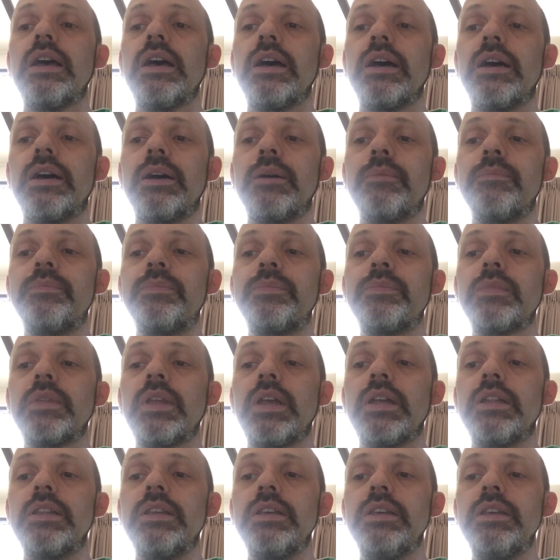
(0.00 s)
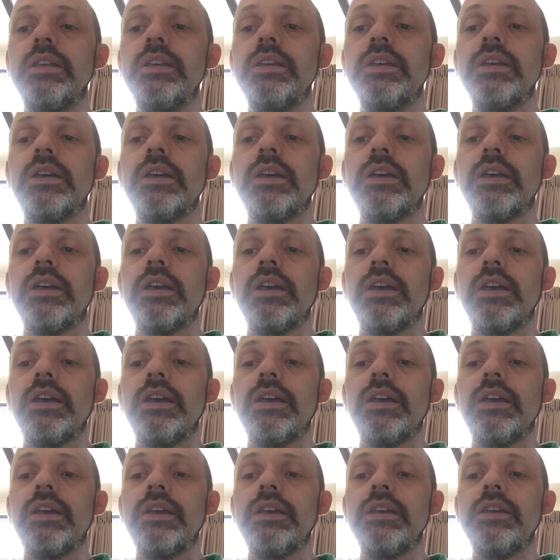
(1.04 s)
Um, and he,
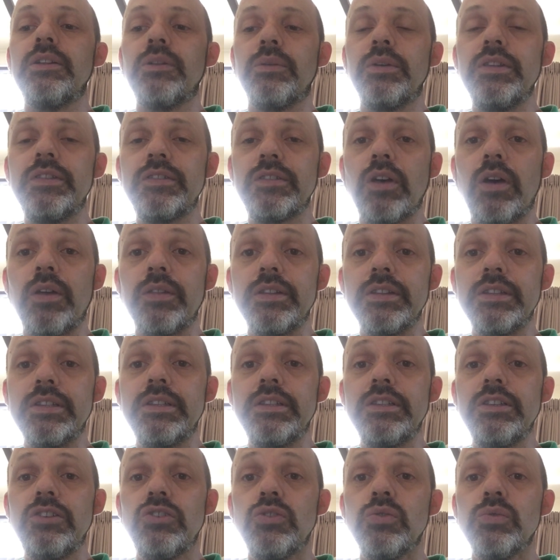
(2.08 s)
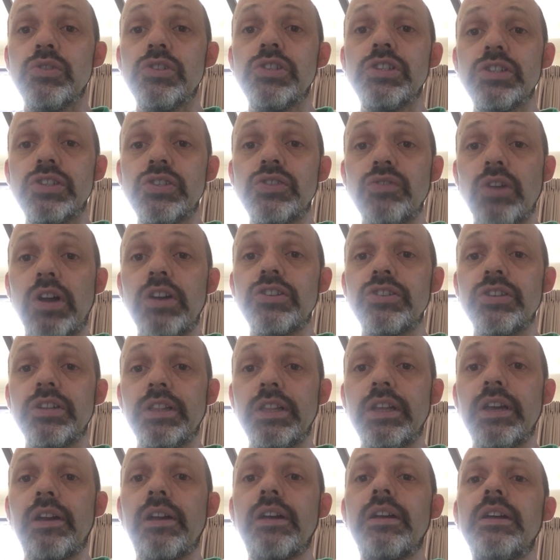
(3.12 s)
you know, he saw the huge destruction
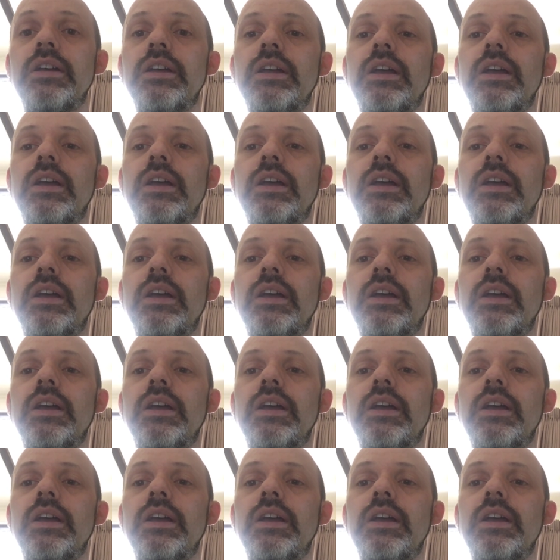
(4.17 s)
there.